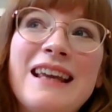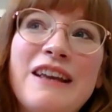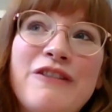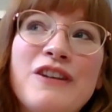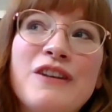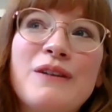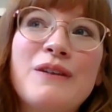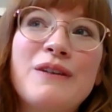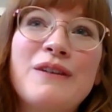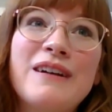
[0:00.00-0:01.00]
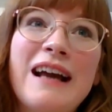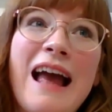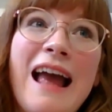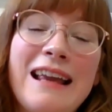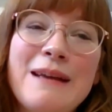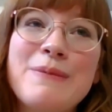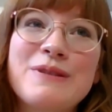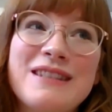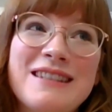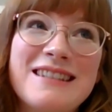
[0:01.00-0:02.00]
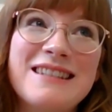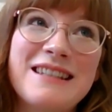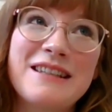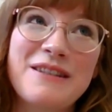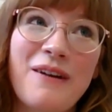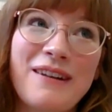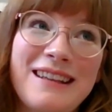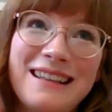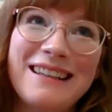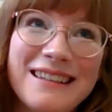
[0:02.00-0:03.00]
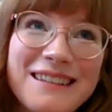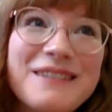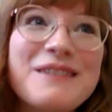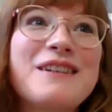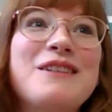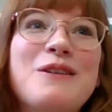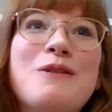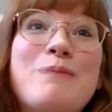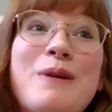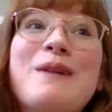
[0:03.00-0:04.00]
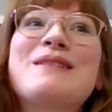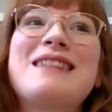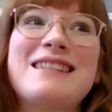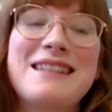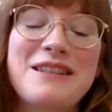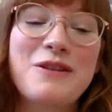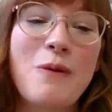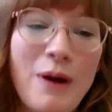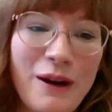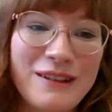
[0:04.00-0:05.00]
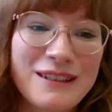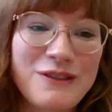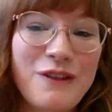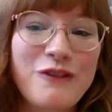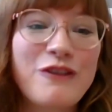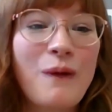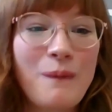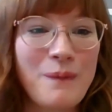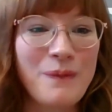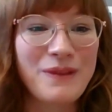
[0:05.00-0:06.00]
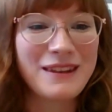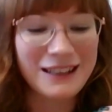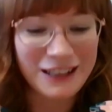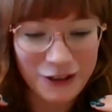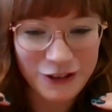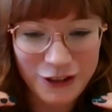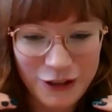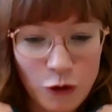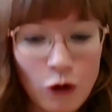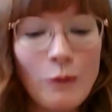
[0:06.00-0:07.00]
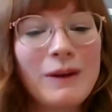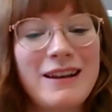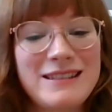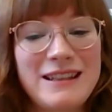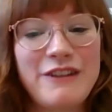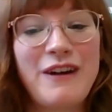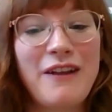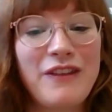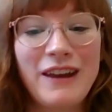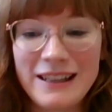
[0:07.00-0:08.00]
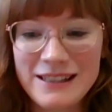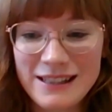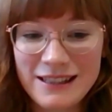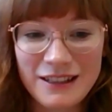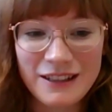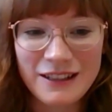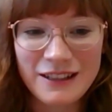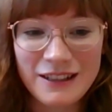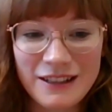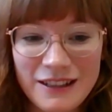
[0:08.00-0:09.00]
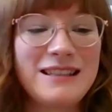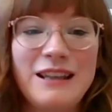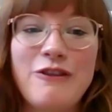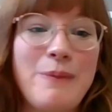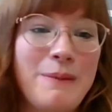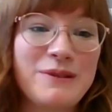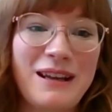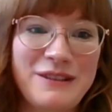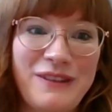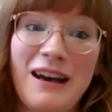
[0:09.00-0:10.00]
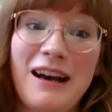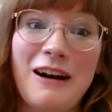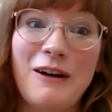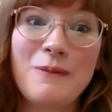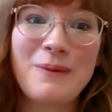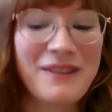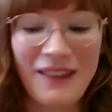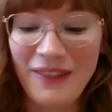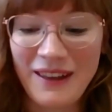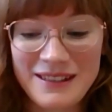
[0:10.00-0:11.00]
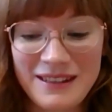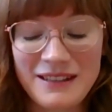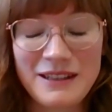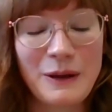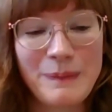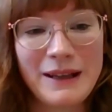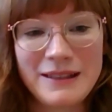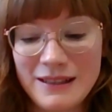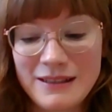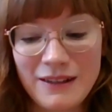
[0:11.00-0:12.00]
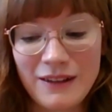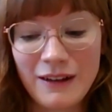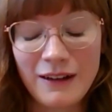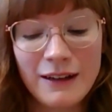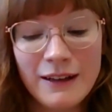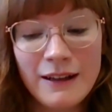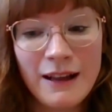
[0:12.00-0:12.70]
if you're able to design your processes and your approach from just normalizing the fact that it's not easy for people to ask for that help, then that's a good place to start.